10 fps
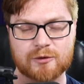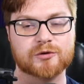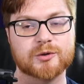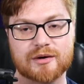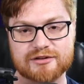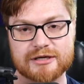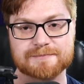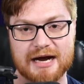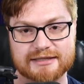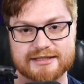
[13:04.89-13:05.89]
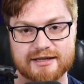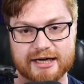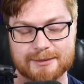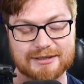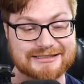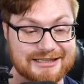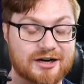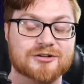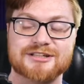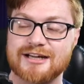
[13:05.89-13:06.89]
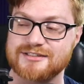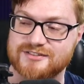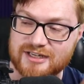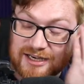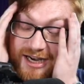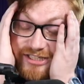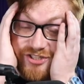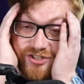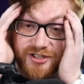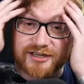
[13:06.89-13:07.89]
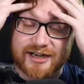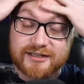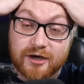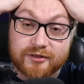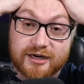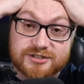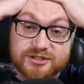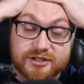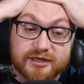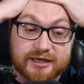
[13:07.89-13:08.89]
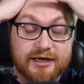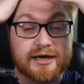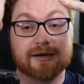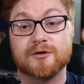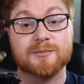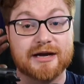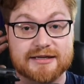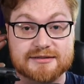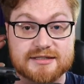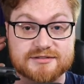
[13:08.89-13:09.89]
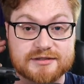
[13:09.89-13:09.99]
Will you ever get back to that? I'm like, yo, yes, I should. I know that I should. And you might get that same